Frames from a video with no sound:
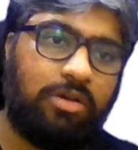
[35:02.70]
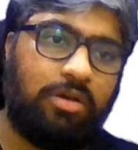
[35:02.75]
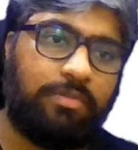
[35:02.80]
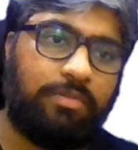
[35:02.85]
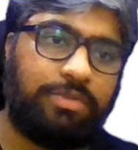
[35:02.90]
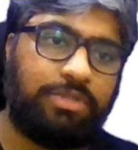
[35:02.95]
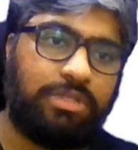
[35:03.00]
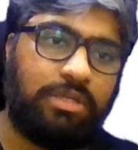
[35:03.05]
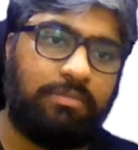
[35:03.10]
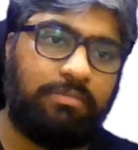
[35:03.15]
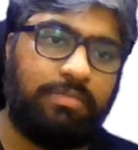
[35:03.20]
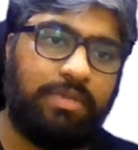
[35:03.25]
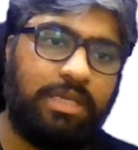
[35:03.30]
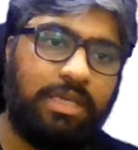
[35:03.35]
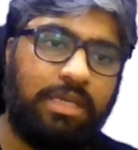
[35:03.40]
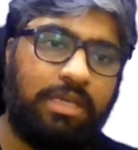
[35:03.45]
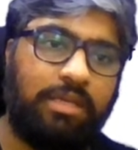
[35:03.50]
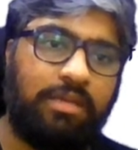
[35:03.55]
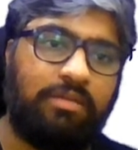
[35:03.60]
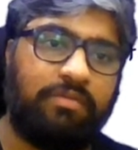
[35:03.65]
Option
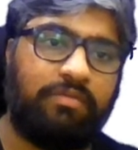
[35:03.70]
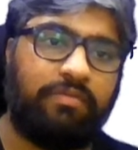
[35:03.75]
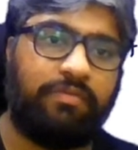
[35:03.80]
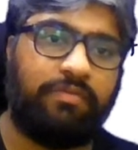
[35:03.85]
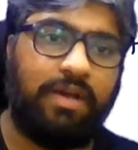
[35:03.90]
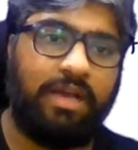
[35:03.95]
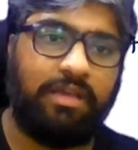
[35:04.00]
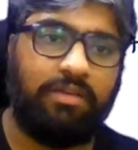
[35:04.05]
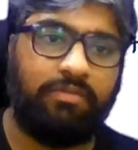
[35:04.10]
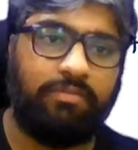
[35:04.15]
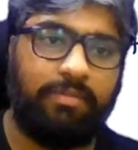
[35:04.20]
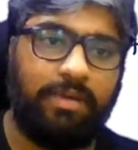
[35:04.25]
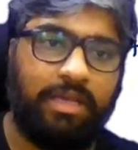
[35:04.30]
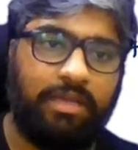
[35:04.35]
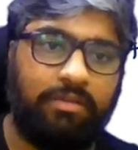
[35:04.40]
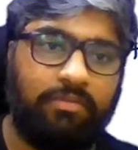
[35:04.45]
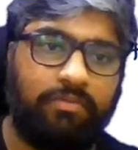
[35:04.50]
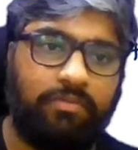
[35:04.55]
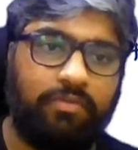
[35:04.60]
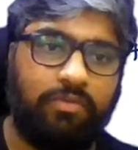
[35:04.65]
B, 5
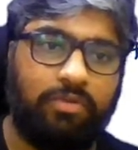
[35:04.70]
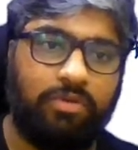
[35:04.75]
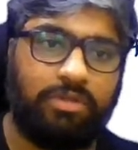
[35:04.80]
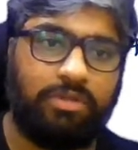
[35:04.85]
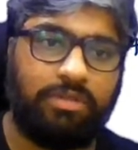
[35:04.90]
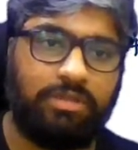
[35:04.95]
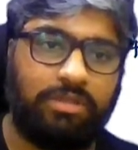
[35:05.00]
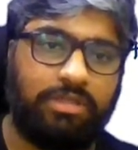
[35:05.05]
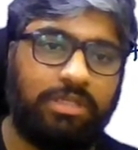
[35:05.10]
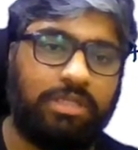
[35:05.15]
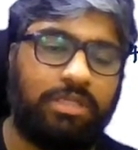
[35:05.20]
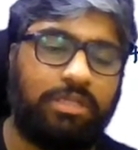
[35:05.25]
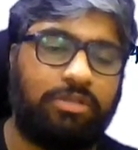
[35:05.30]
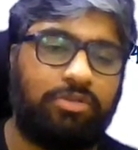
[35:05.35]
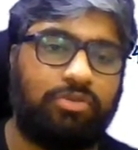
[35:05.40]
by 432.